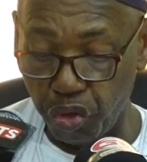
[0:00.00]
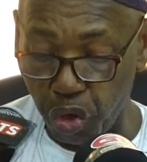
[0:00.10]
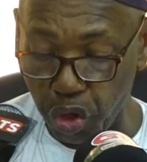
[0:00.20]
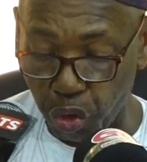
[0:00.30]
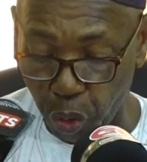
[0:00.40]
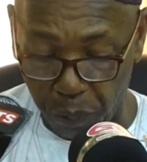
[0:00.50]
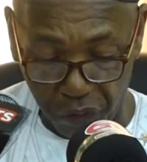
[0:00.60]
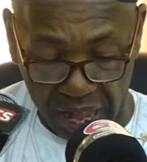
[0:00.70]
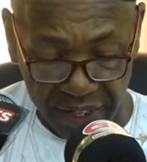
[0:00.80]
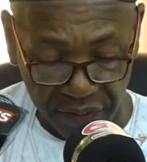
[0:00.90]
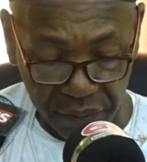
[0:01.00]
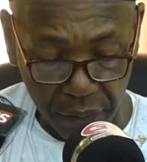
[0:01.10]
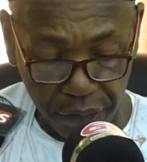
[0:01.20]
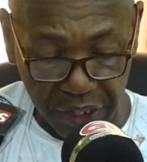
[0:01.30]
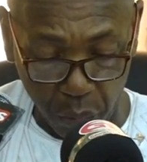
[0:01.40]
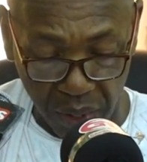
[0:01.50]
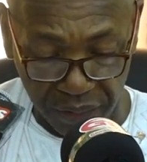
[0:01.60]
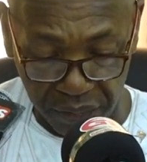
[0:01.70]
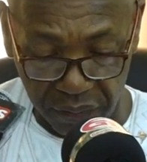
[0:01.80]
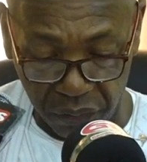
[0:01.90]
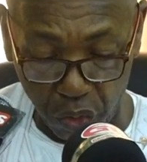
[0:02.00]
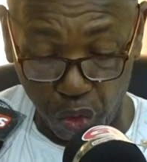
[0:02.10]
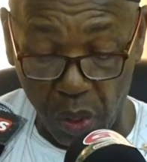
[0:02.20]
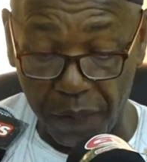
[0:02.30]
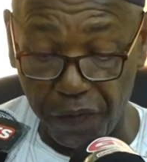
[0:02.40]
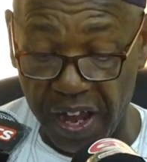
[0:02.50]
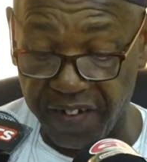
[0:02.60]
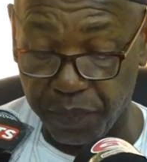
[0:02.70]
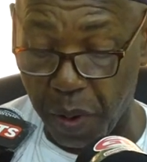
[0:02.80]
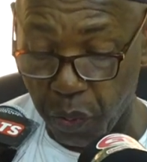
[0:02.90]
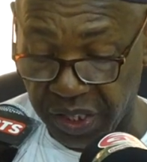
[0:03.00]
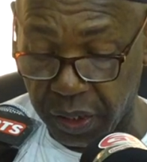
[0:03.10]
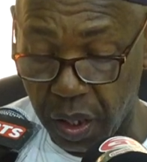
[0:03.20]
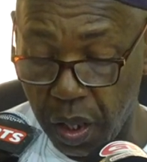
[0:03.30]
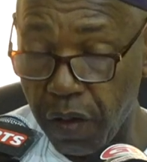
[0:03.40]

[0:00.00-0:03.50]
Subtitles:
TUI group flights frequencies to 12 flights per week